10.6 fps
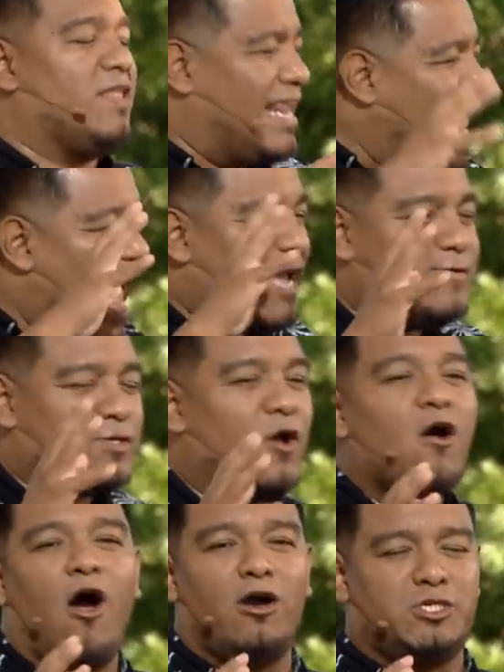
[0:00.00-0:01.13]
Lives
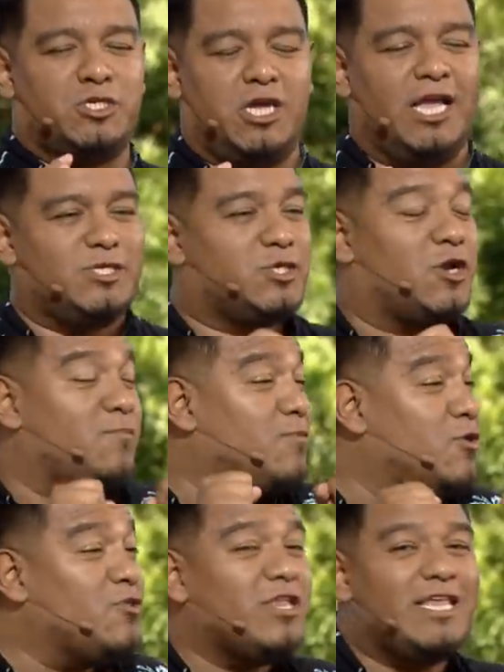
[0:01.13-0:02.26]
are changed.
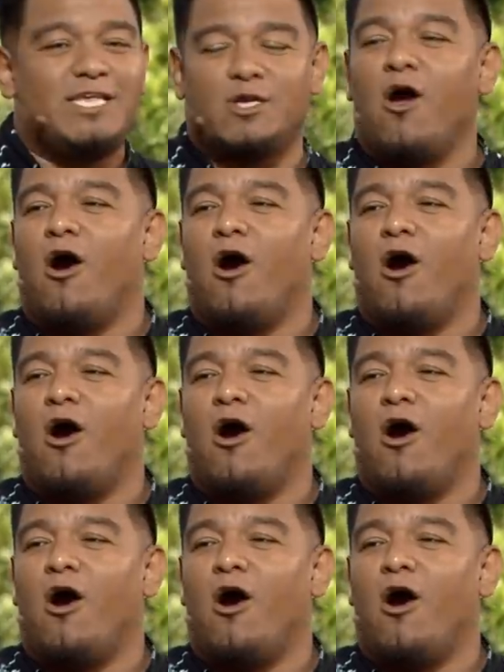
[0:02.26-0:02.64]
Communities